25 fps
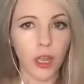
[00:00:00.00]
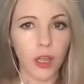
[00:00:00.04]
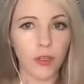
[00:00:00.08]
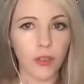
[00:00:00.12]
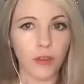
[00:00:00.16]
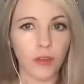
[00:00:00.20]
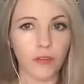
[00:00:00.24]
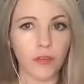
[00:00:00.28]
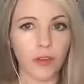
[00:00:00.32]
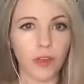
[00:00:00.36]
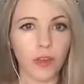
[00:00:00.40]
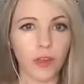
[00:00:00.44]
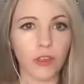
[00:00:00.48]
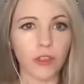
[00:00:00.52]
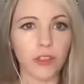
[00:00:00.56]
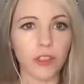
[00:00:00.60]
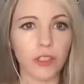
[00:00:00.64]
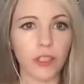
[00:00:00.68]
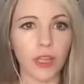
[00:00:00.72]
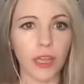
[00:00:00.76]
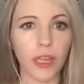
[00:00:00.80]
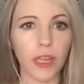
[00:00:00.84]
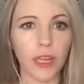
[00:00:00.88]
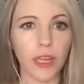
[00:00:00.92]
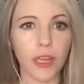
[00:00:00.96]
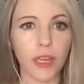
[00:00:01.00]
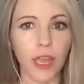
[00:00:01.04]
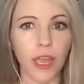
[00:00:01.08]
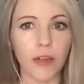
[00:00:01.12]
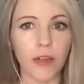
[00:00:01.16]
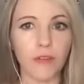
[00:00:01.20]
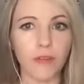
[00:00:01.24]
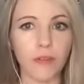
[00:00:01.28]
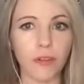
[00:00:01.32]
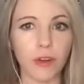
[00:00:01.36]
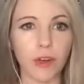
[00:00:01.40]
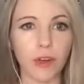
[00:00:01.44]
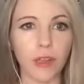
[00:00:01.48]
that feels like
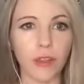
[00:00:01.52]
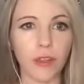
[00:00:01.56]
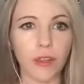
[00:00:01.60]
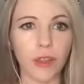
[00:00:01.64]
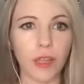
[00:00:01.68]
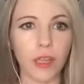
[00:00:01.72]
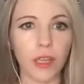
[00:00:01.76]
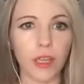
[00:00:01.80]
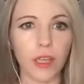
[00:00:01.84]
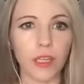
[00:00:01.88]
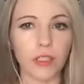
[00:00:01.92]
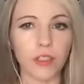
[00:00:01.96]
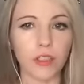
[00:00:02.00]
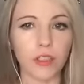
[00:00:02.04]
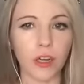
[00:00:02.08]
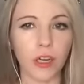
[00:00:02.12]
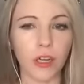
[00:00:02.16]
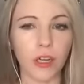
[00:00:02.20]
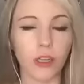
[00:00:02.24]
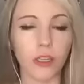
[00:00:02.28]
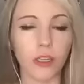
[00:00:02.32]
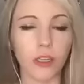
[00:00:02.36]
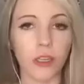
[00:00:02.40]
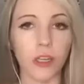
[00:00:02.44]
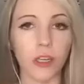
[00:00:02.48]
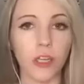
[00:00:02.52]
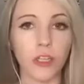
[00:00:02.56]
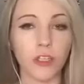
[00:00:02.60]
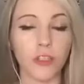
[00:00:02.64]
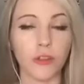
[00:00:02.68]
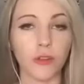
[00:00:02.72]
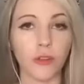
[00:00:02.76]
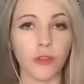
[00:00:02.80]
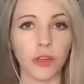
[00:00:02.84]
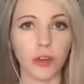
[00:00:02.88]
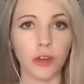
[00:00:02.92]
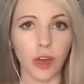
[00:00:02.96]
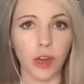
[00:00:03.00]
everything has gone
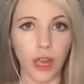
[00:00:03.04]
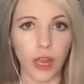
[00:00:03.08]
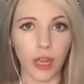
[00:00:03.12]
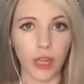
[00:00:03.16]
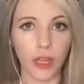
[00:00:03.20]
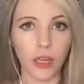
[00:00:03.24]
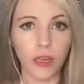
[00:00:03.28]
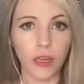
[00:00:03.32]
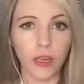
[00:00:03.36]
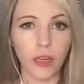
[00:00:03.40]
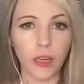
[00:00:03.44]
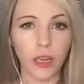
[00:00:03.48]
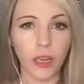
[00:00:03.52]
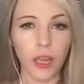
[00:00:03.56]
to their head